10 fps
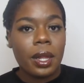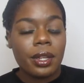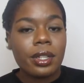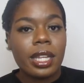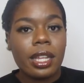
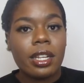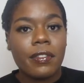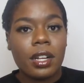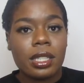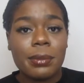you're likely to
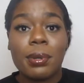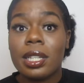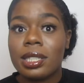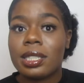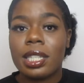fall asleep.
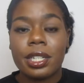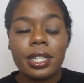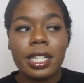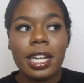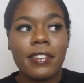Pulling
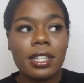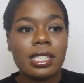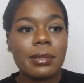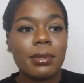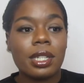security, I fell
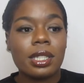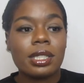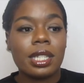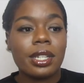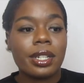asleep pulling
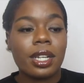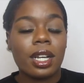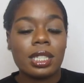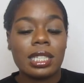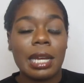security all
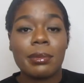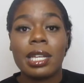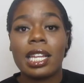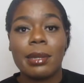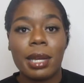the time,
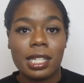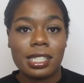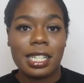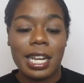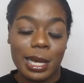had the
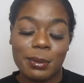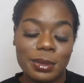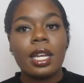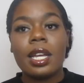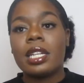best nap.
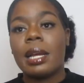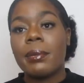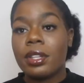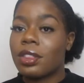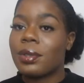
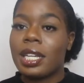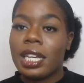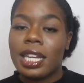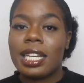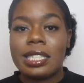Number 3
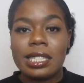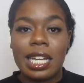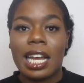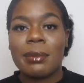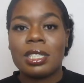is
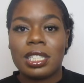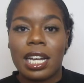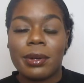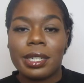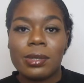timed
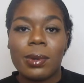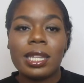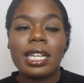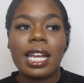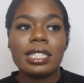showers. One
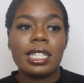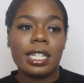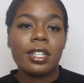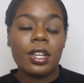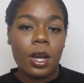thing I
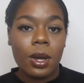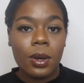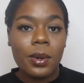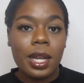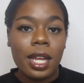didn't
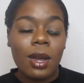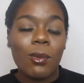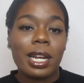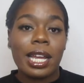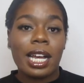know
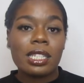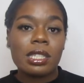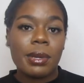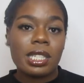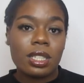when I got to
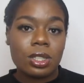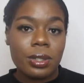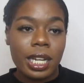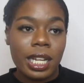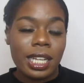basic
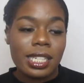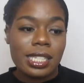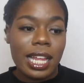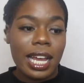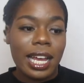training is
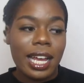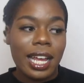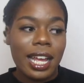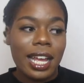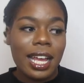that
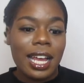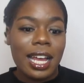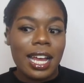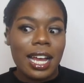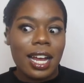
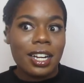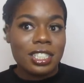our